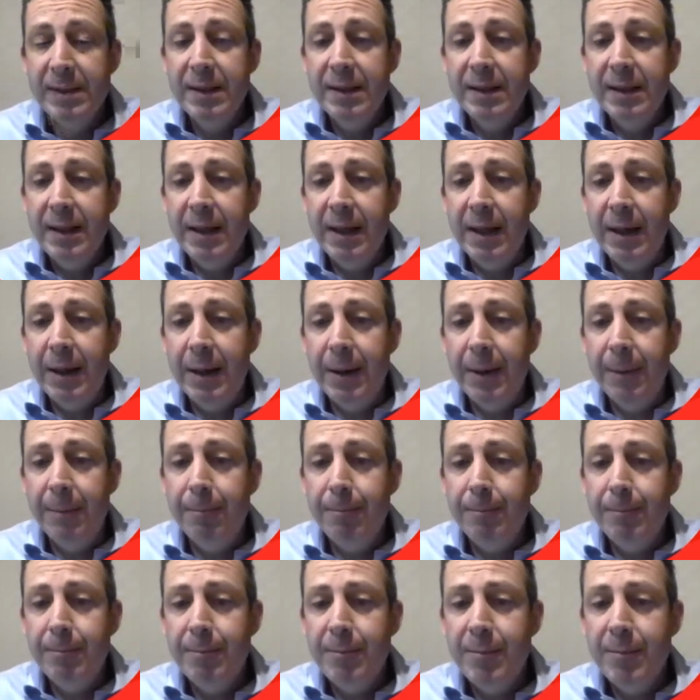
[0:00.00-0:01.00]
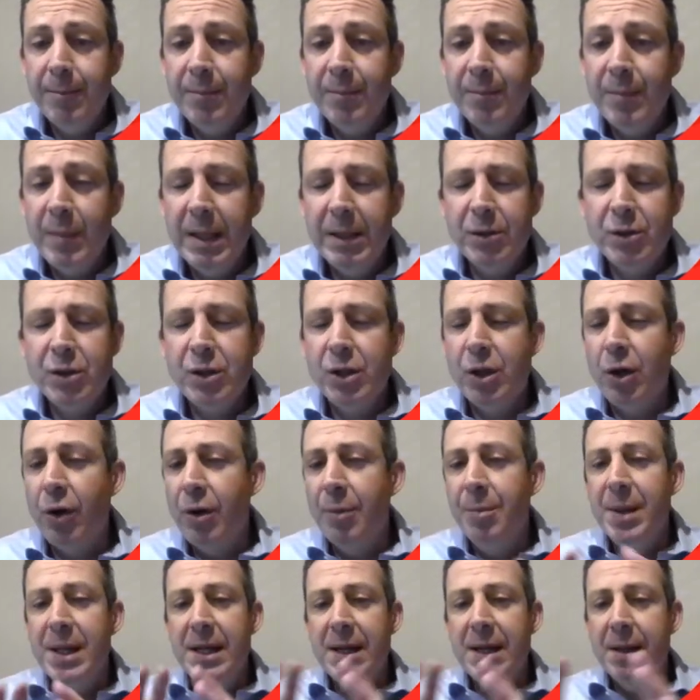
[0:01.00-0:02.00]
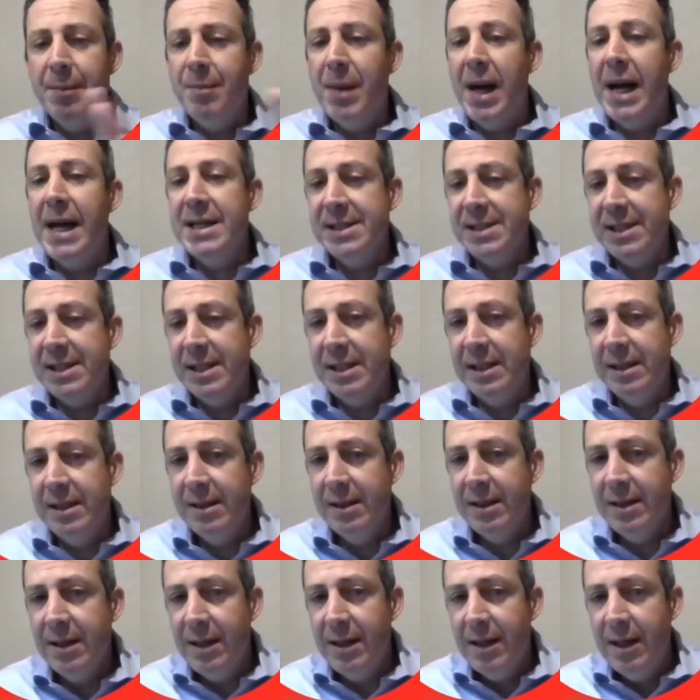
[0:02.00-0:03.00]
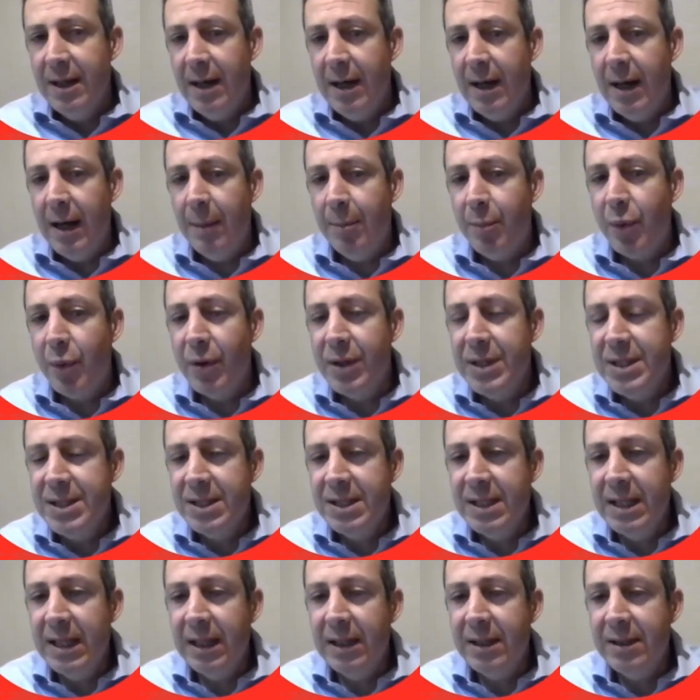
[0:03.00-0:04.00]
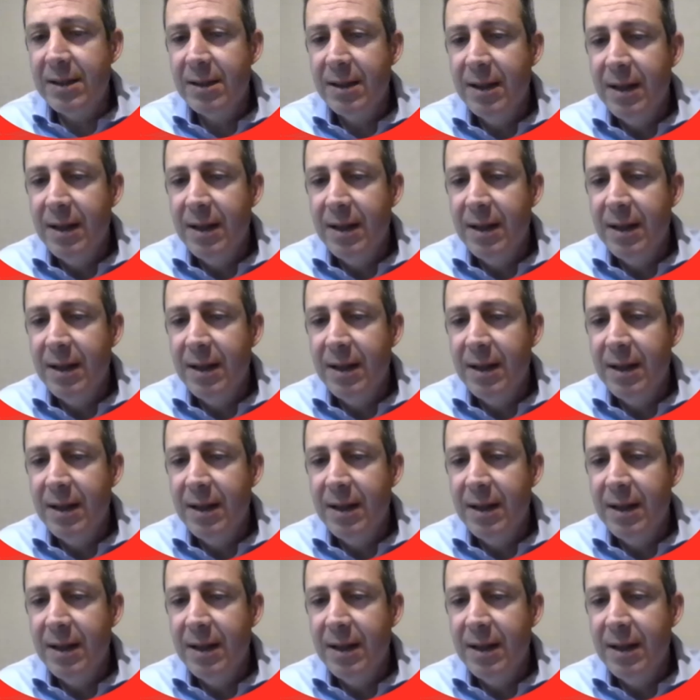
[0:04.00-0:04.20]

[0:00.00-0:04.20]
It's going to be an amazing precinct.